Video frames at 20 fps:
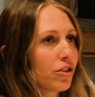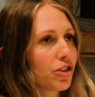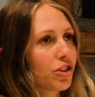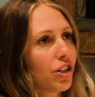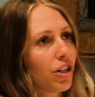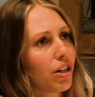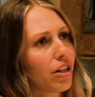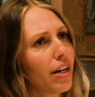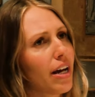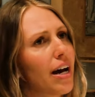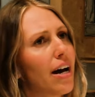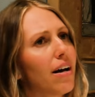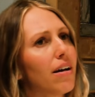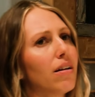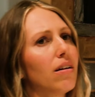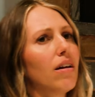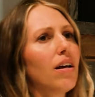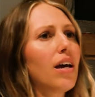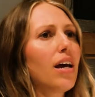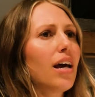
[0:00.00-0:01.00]
Sure, yeah.
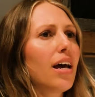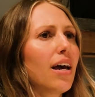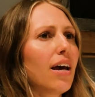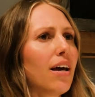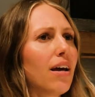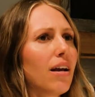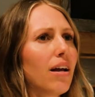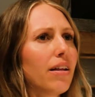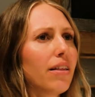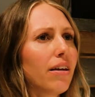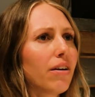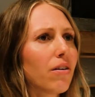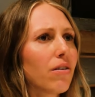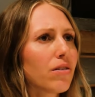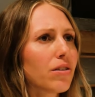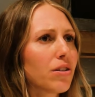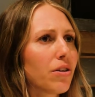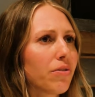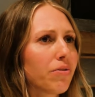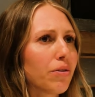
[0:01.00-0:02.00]
And I think
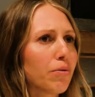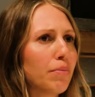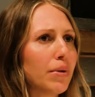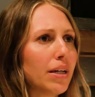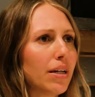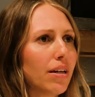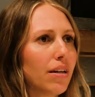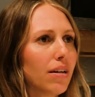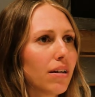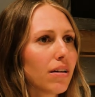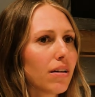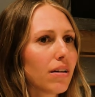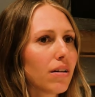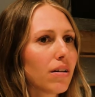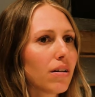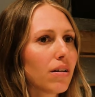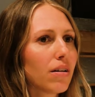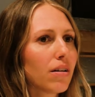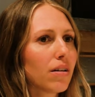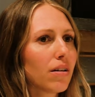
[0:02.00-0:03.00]
also for me,
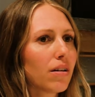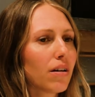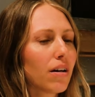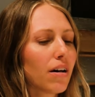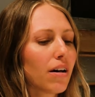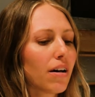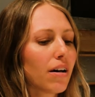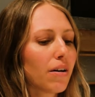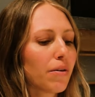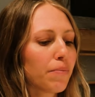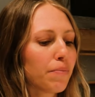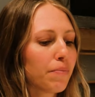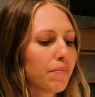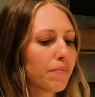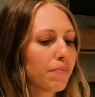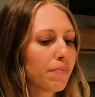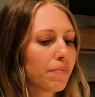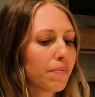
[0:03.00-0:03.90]
um,